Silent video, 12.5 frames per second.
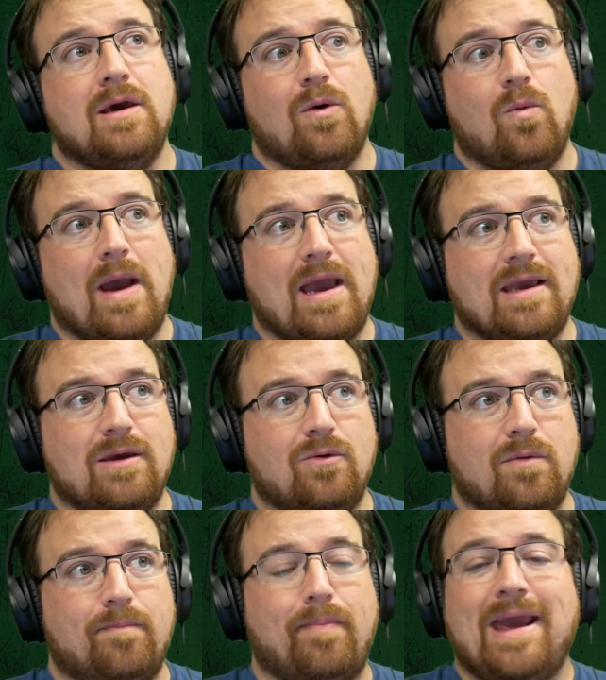where you
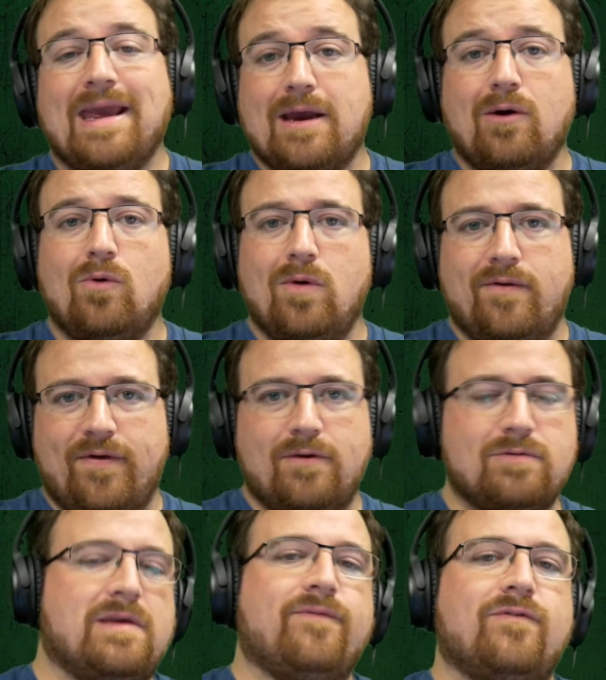would bake all of
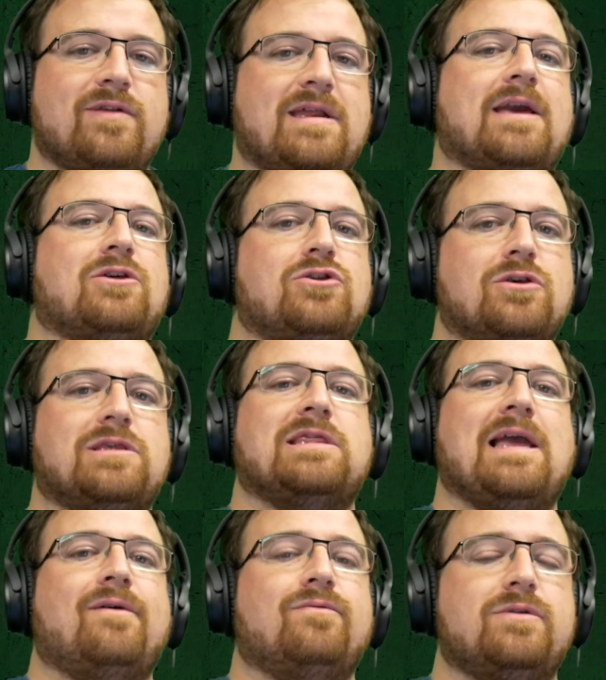those different textures down